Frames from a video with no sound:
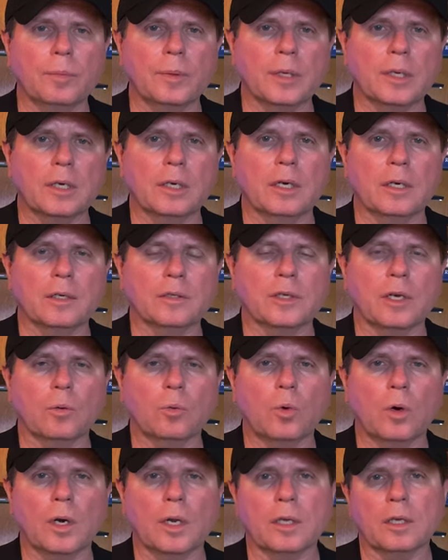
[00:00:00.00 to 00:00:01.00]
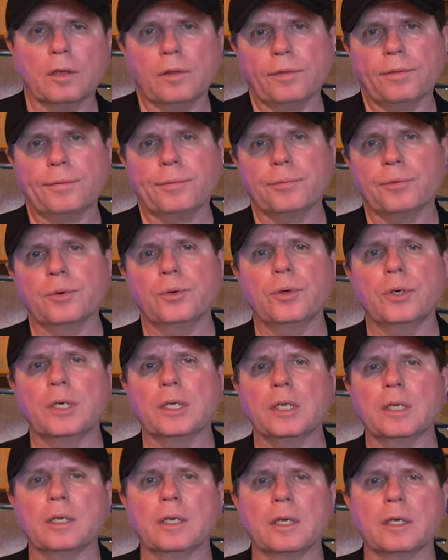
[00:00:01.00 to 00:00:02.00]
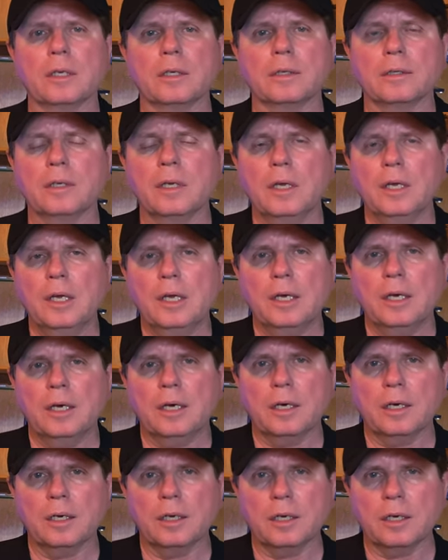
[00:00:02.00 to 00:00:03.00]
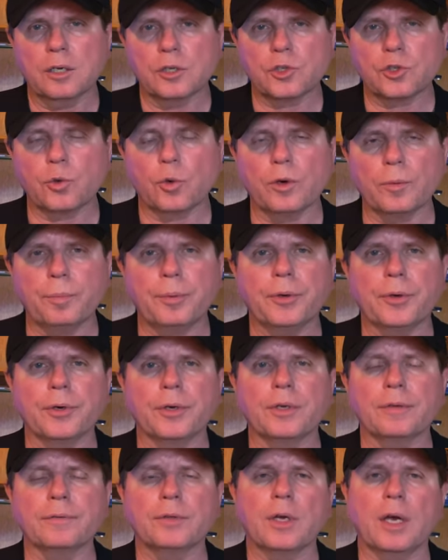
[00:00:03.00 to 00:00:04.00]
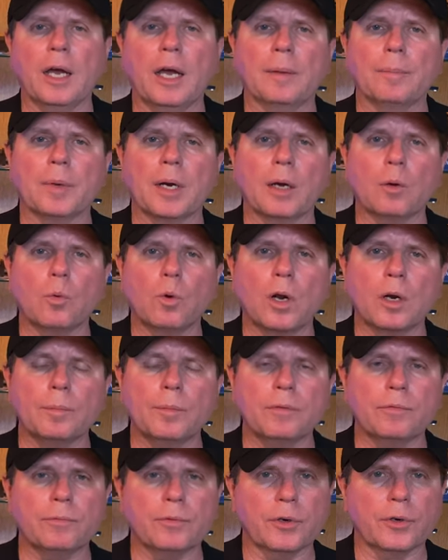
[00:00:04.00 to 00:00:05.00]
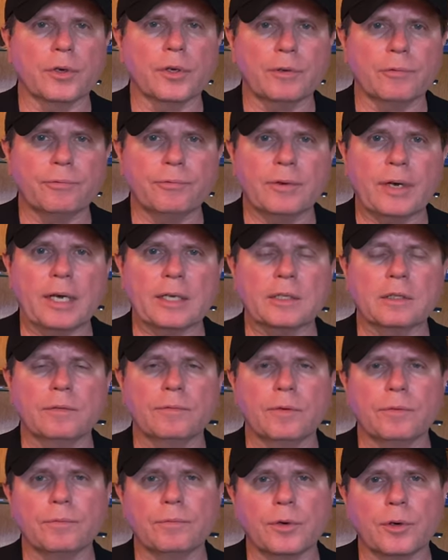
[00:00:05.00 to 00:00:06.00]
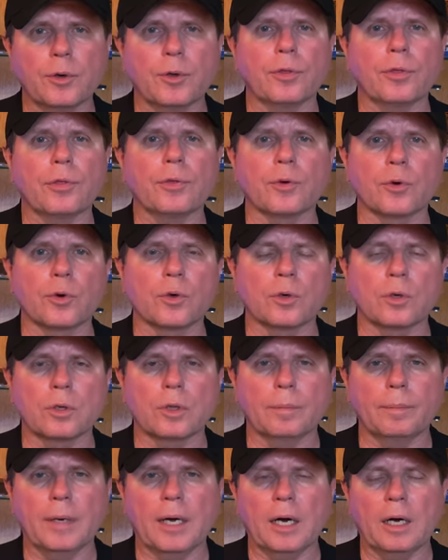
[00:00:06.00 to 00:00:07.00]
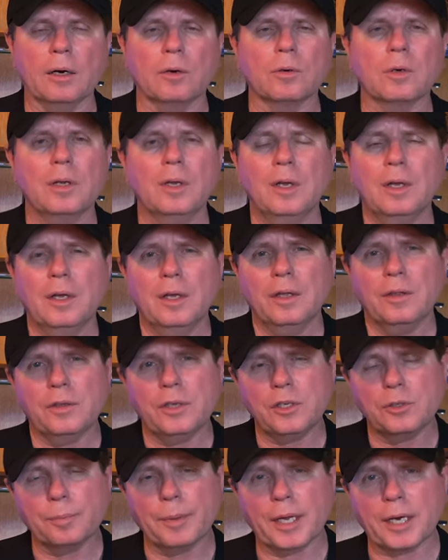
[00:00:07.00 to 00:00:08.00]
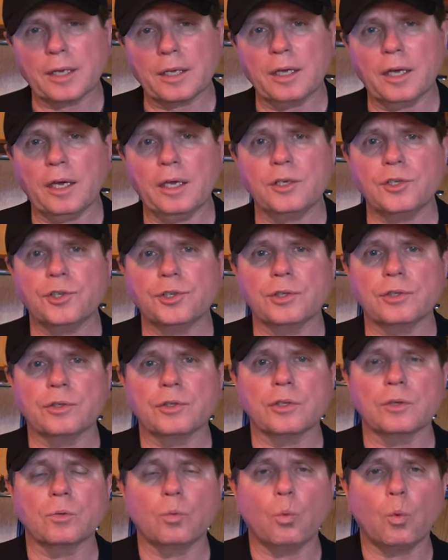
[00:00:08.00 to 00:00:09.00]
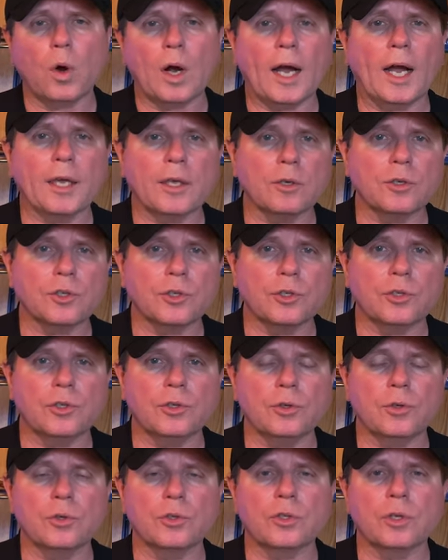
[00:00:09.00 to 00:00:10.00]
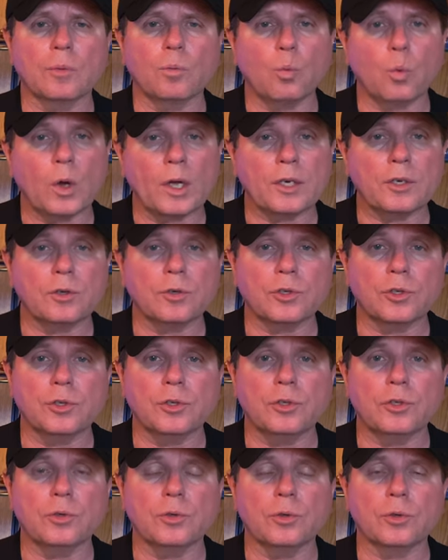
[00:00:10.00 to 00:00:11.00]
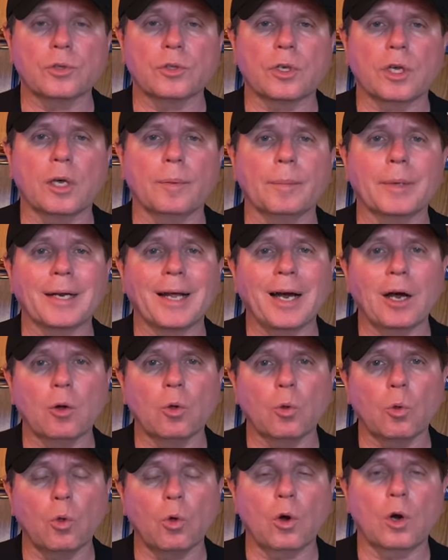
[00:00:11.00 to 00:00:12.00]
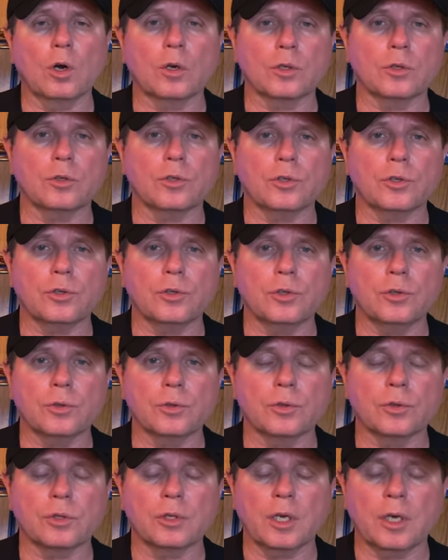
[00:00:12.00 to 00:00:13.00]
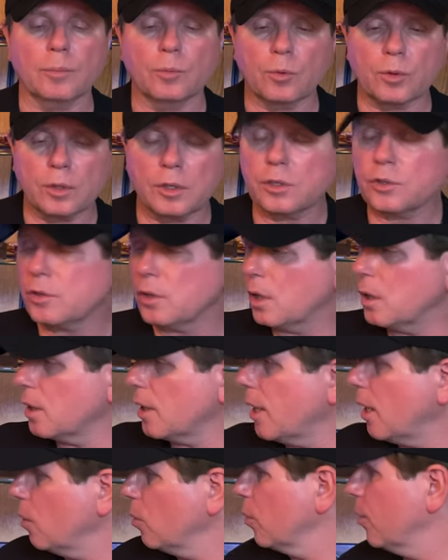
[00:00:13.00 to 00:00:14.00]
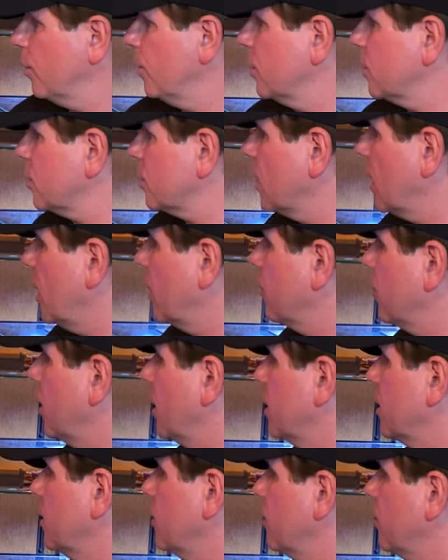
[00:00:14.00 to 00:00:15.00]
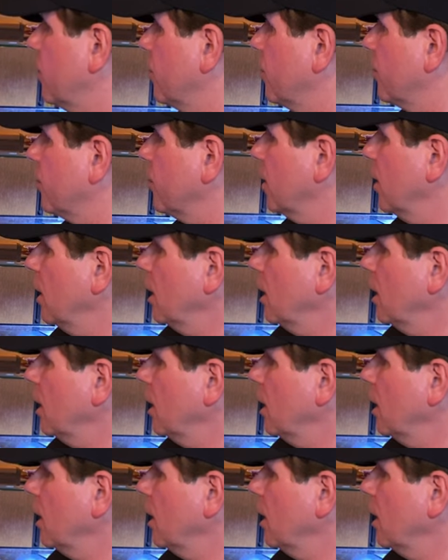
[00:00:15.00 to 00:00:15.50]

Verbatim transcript: because I want to get through it in uh, a short period of time, but I want to be very effective and very thorough about these medications and why you should use them, when you should use them, and how long you should use them. We're going to start out with this guy right here.